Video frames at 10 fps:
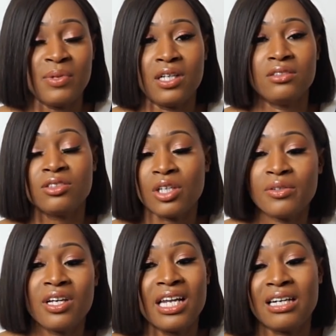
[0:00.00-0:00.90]
but
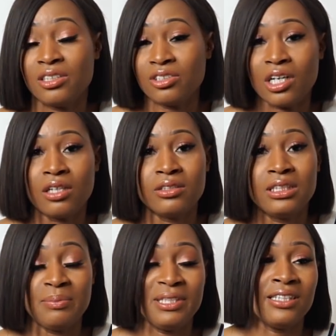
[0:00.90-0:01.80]
don't allow your child to
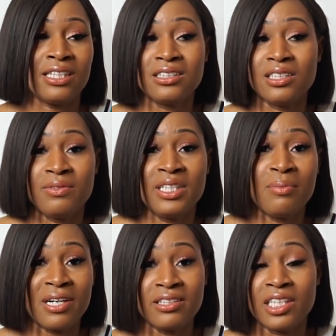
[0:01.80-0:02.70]
speak negatively
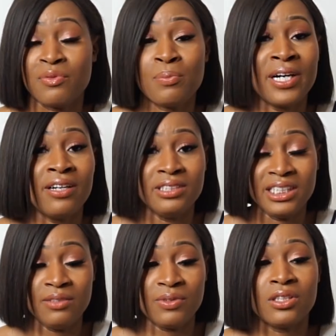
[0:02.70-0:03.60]
about the other parent
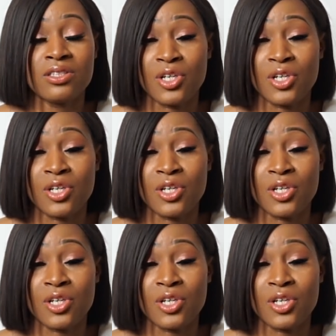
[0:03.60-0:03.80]
either.